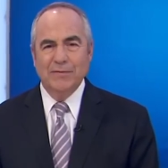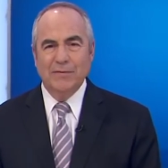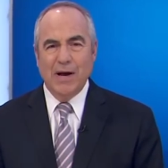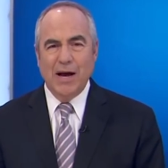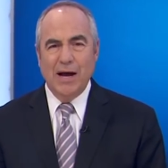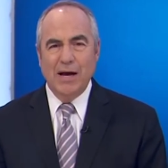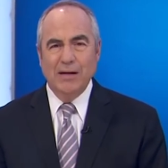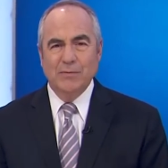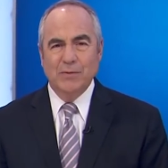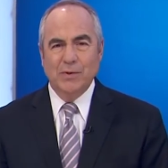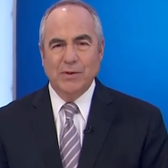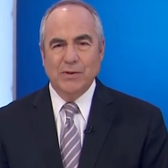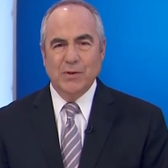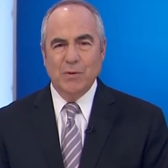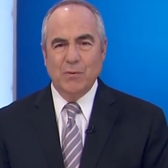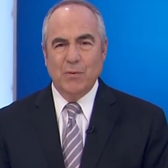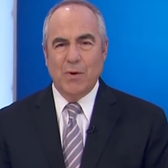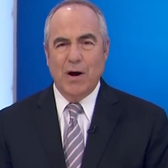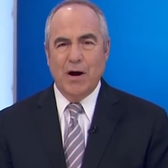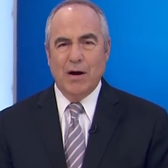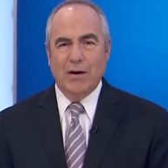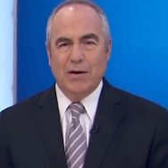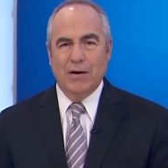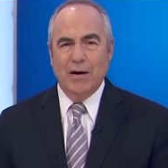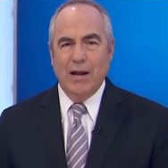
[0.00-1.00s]
5's Wilson
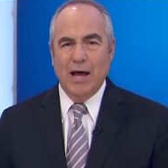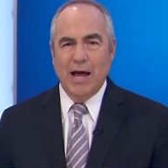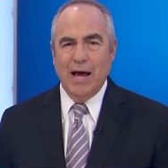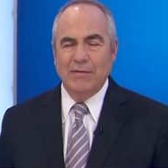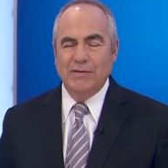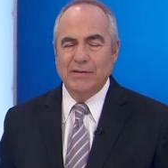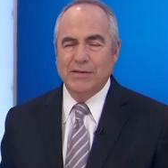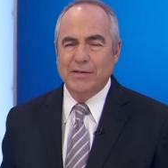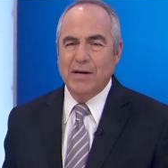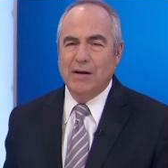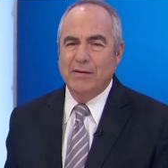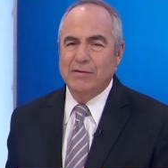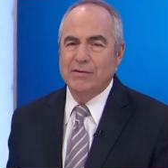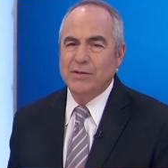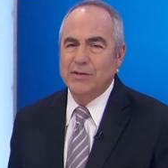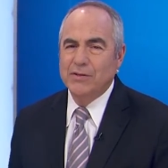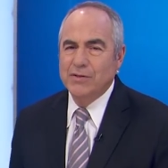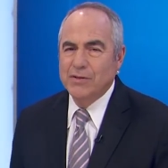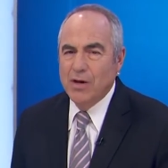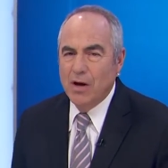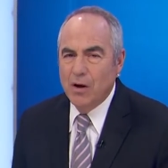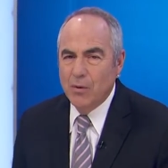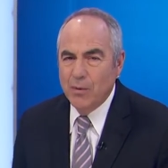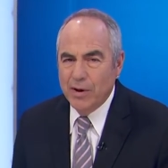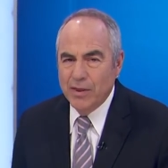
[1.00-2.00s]
Walker live in San
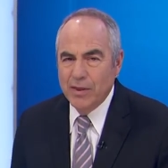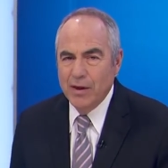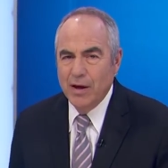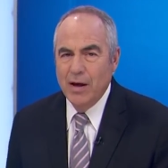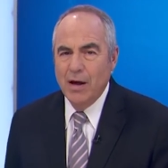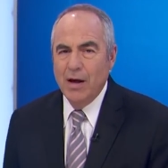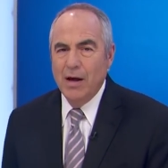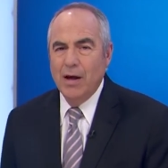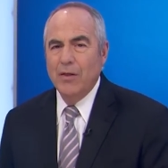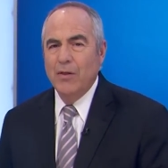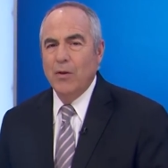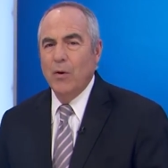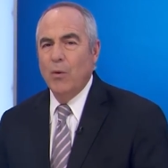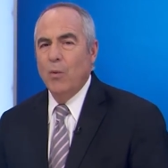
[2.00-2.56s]
Francisco with the